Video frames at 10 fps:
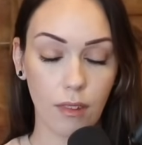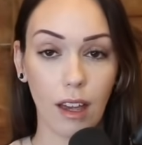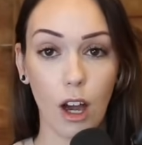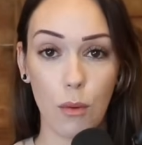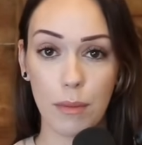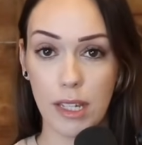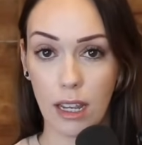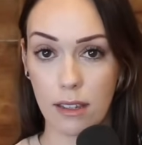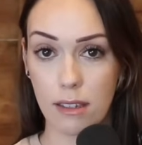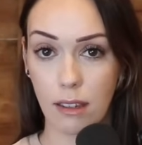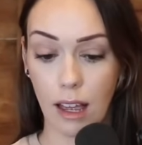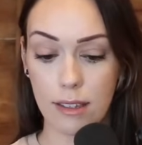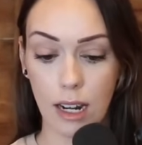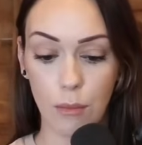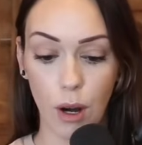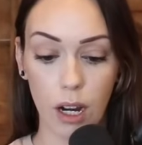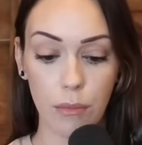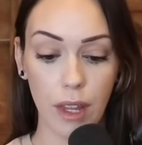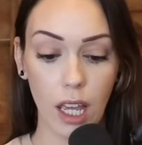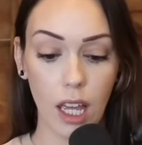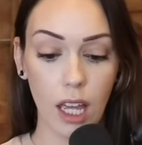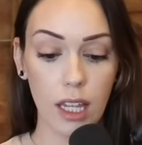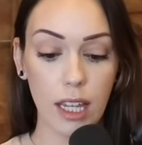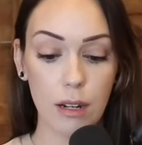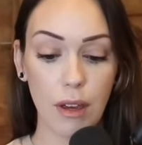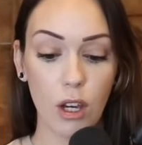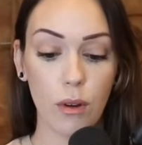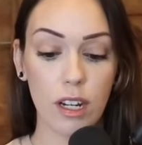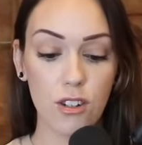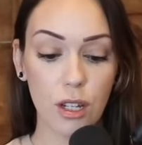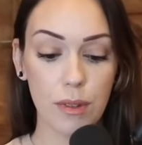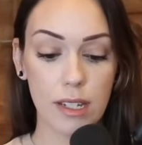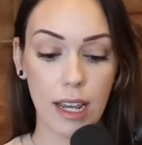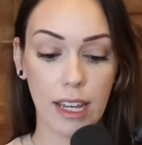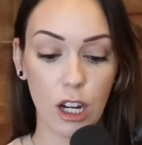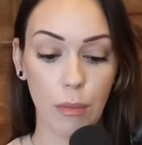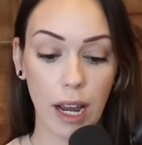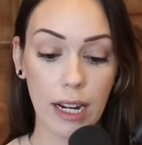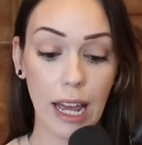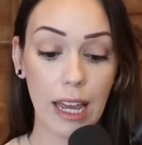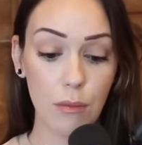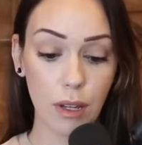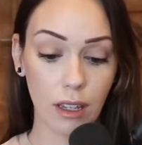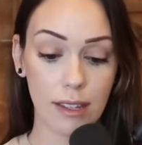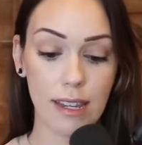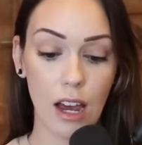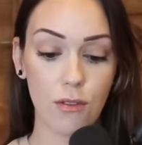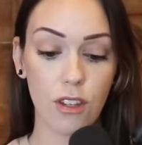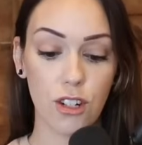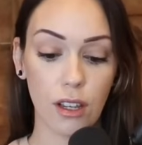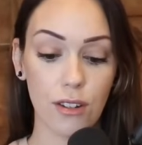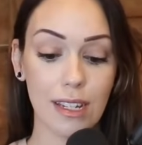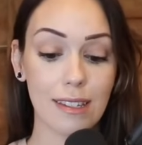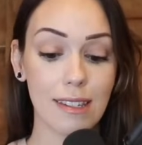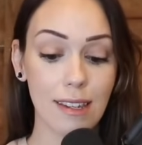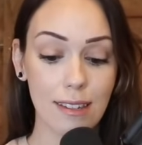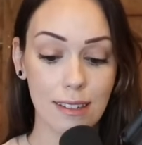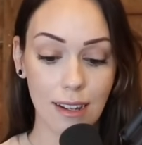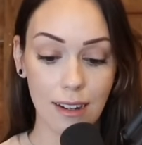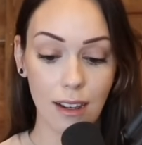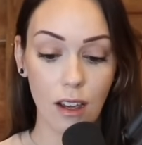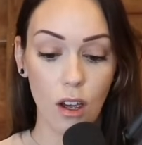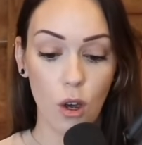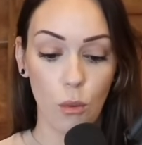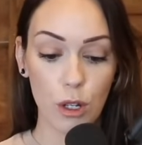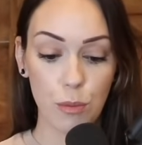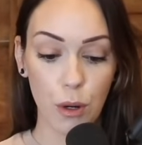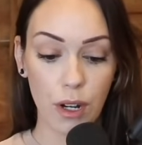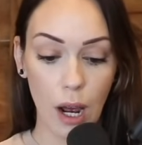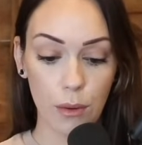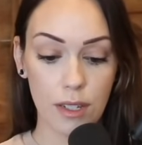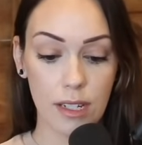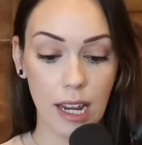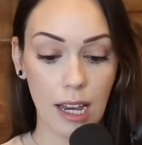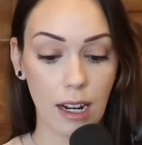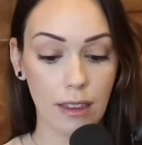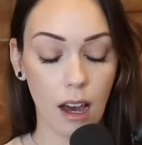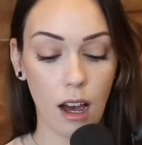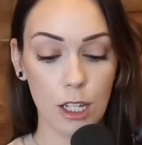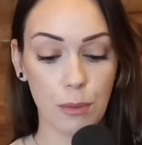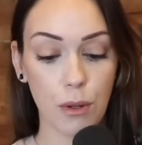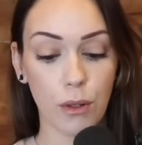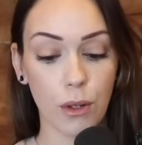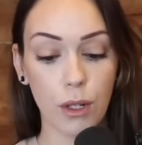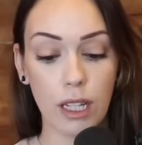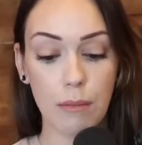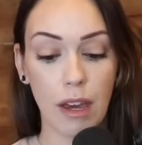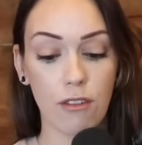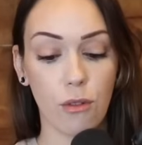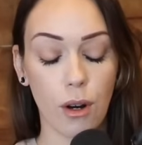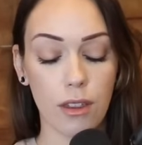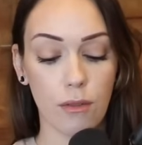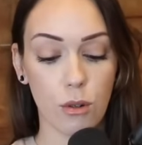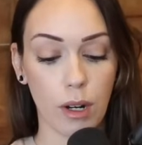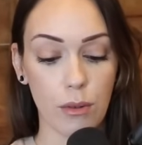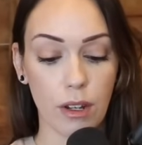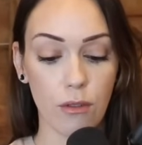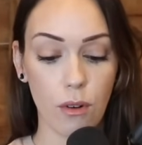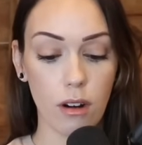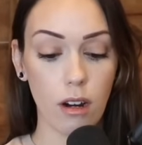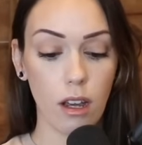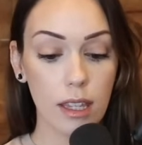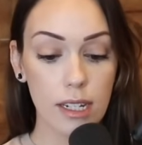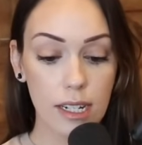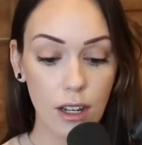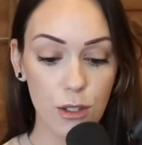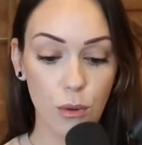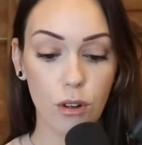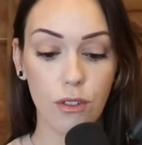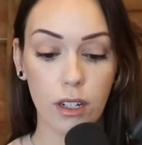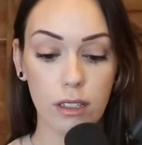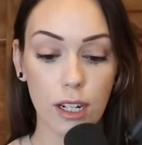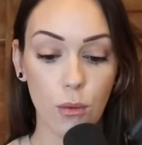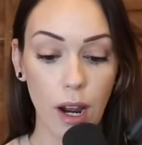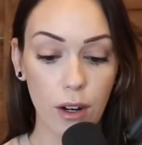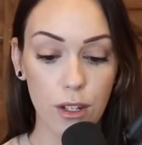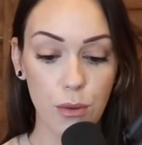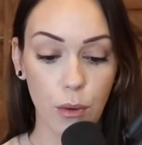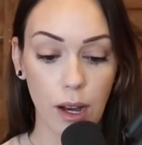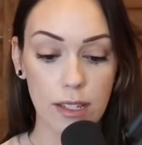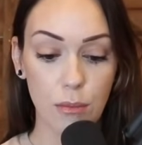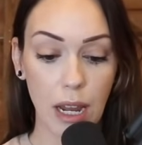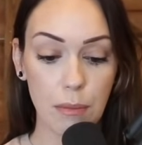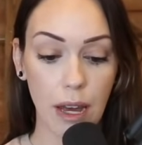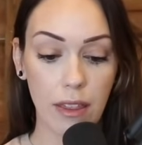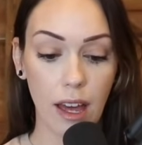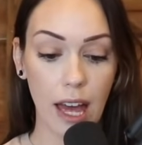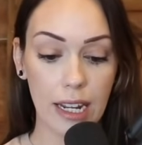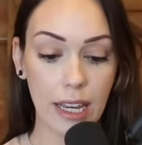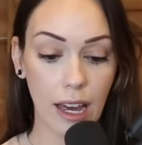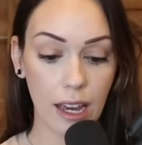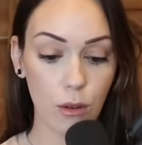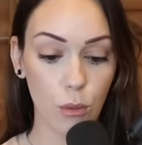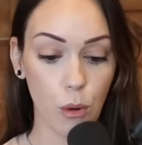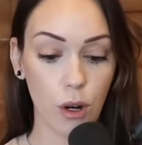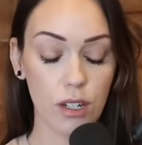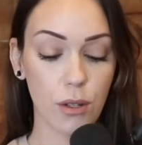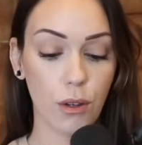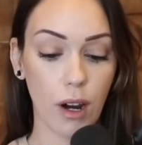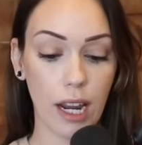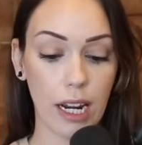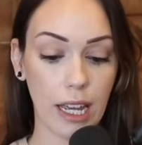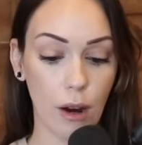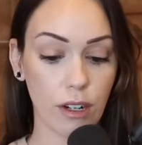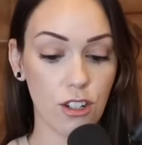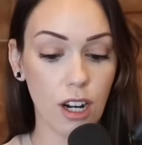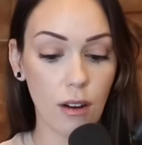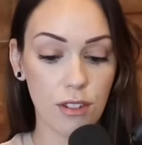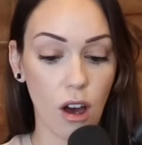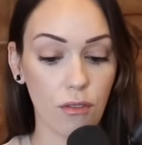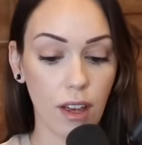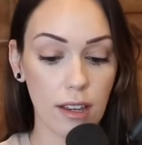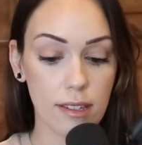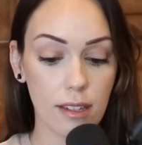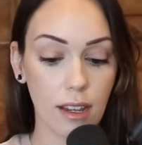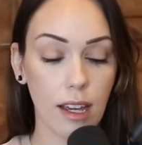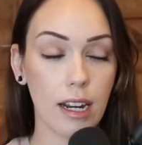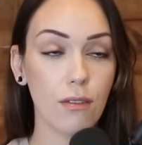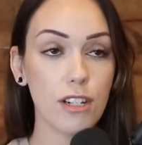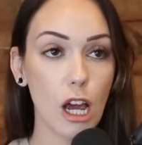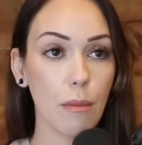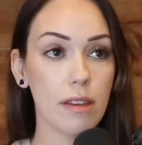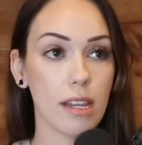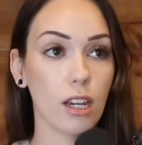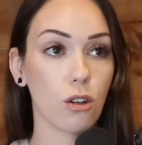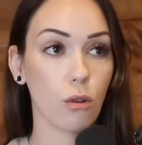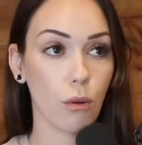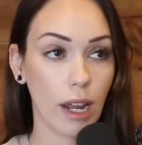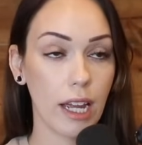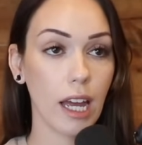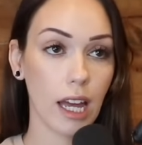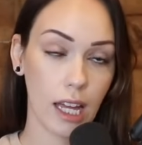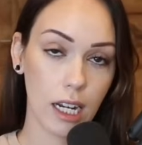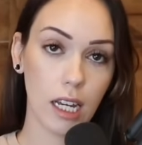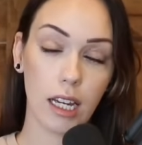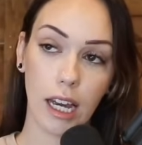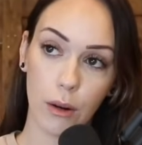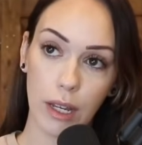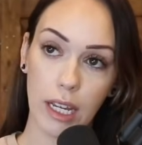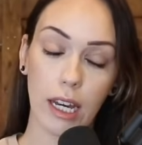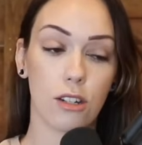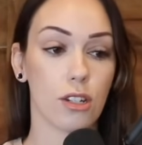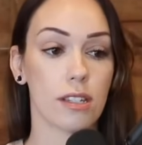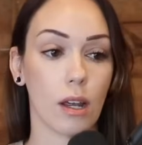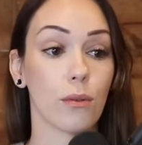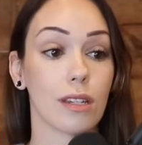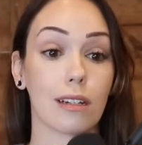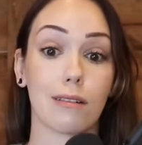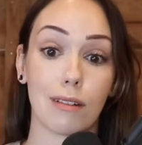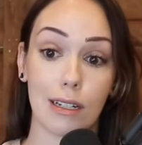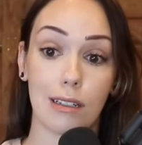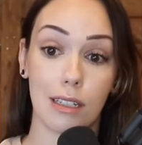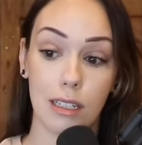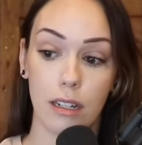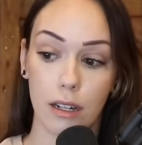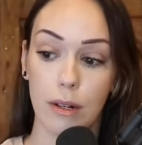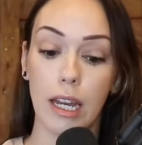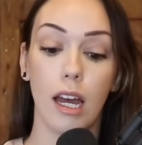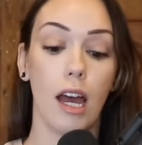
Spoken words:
I hope I'm saying his last name right, the inmate who initially was taken by an ambulance after the jailers insisted was pronounced dead at the hospital early May 4th of 2024. The details were revealed in a records request made by the NEA report to the Craighead County Sheriff's Office. And every time I say Craighead County, it just sounds like Craighead County.